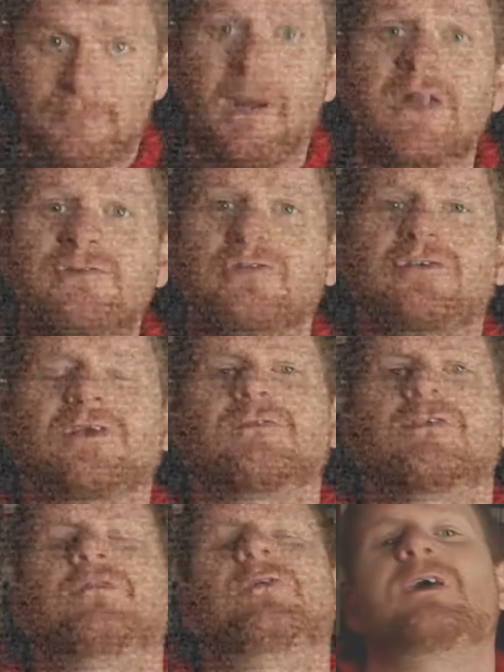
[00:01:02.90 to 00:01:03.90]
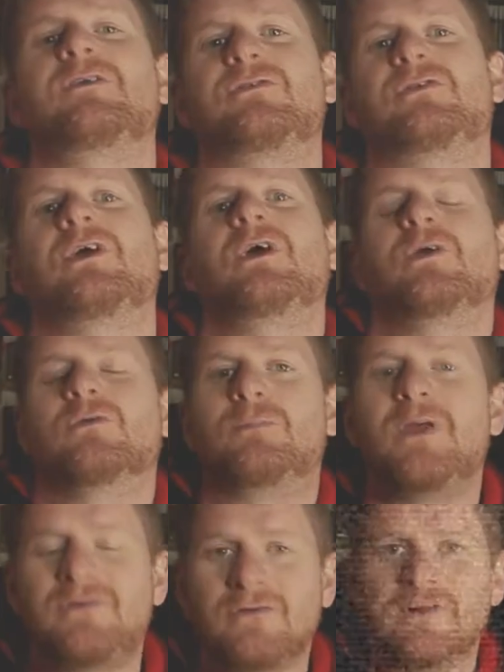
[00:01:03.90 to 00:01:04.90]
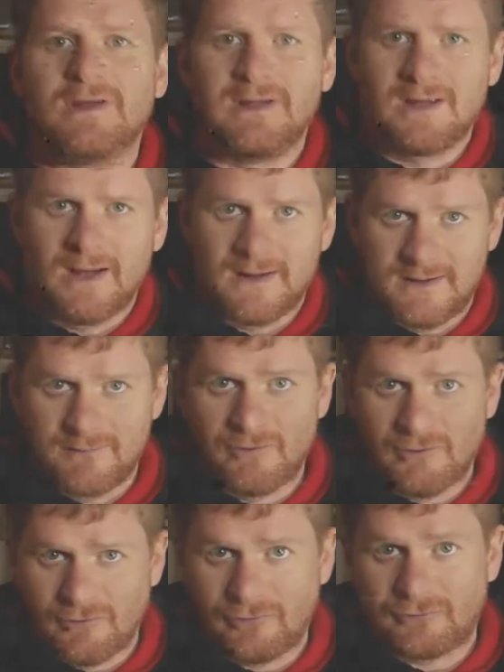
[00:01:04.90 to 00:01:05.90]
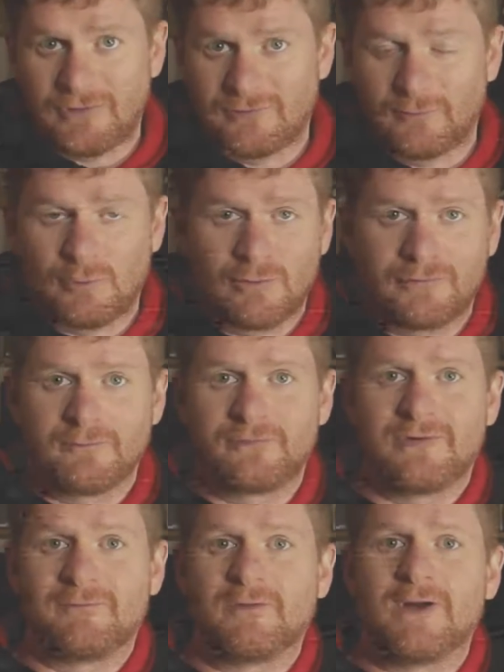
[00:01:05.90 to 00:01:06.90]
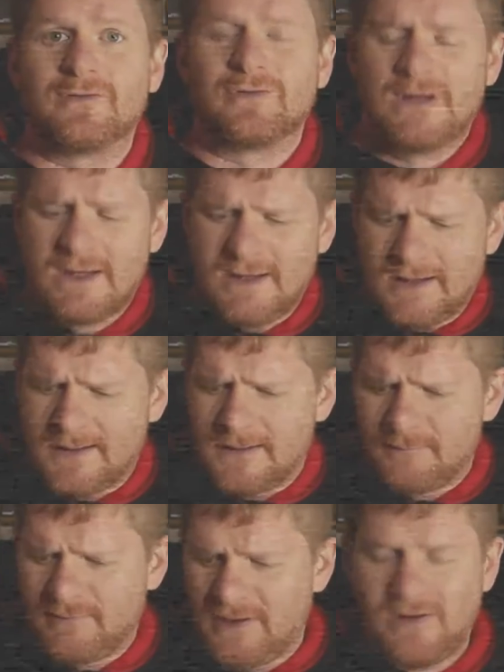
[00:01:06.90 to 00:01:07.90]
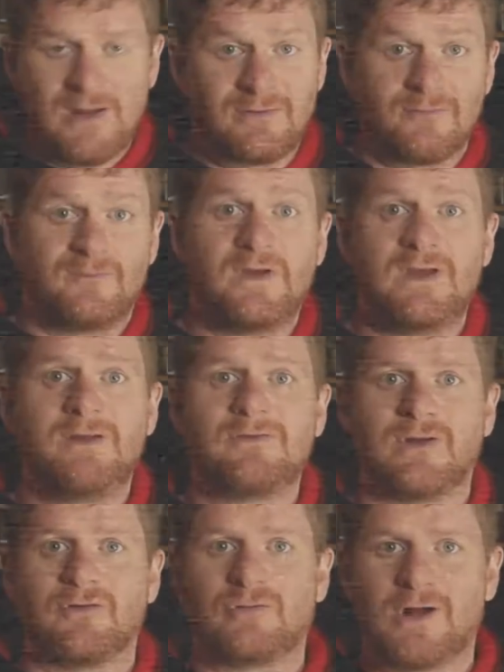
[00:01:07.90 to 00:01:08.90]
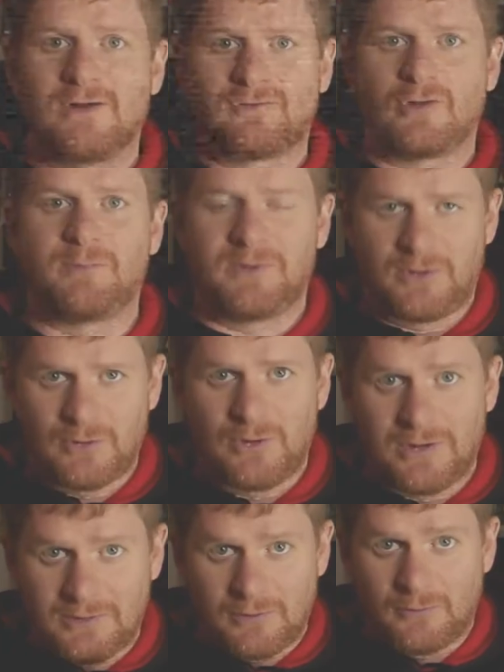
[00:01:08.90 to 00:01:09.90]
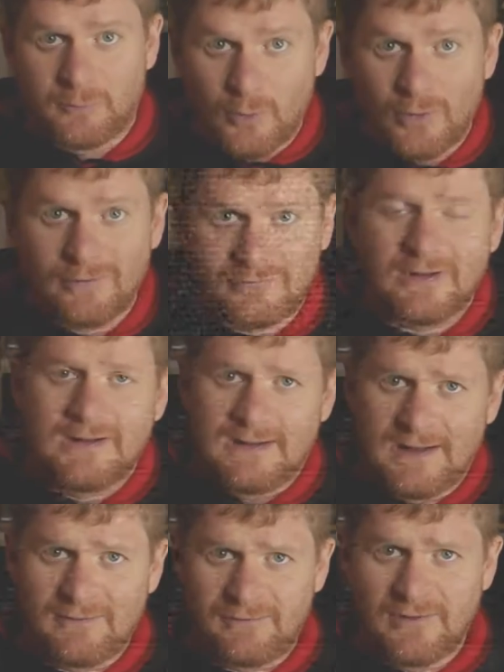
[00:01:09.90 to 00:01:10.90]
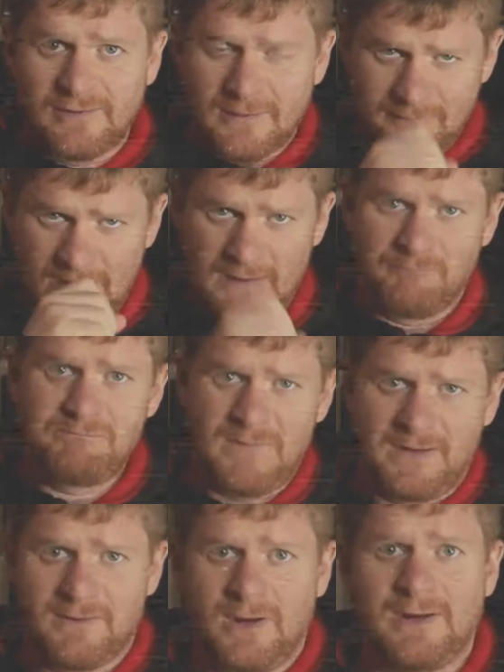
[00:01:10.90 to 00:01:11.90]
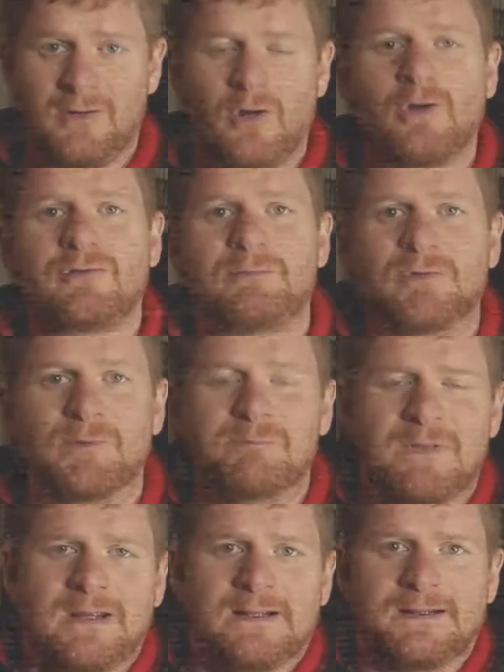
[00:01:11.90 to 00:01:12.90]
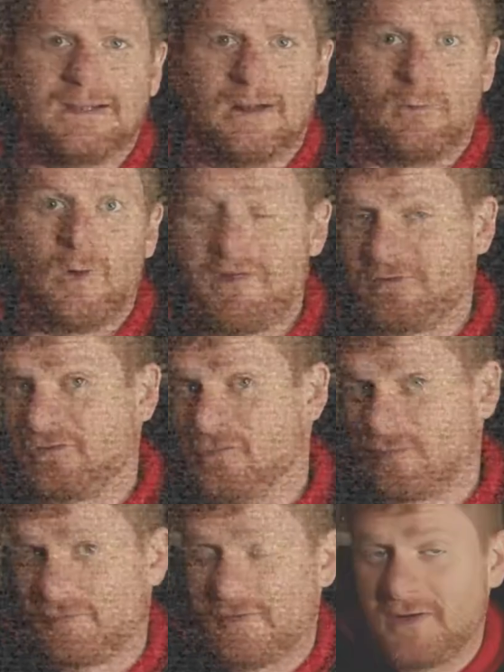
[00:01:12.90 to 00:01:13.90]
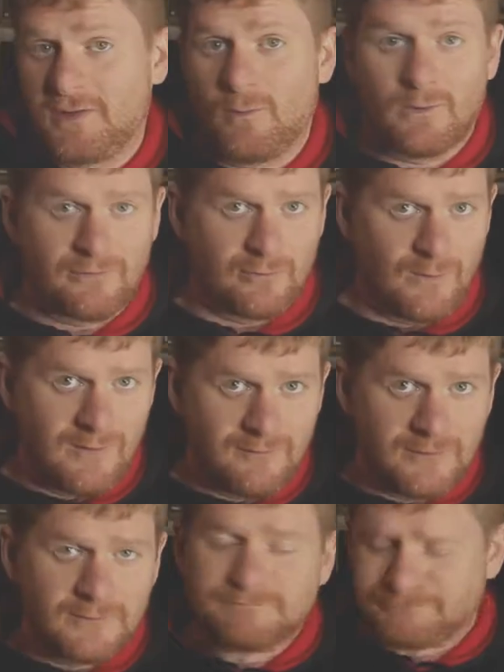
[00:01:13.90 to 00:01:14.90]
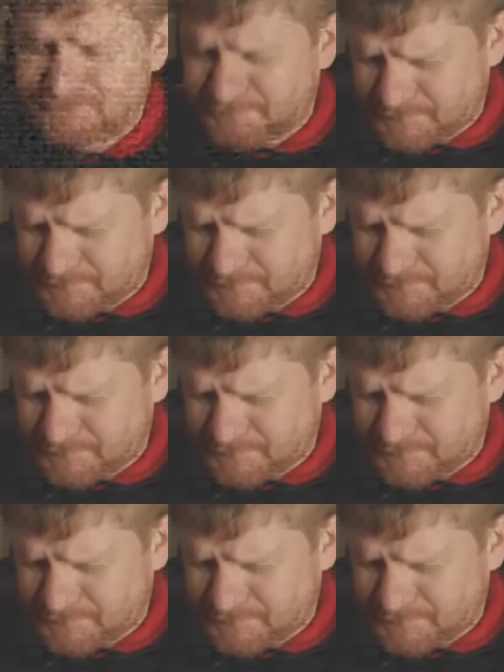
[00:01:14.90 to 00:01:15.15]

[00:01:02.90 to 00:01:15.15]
to punch herself in the face repeatedly, to the distress, of course, of said friends. They intervened and tried stopping her, and it got worse, and she ended up in a hospital. Now, while this is not funny whatsoever,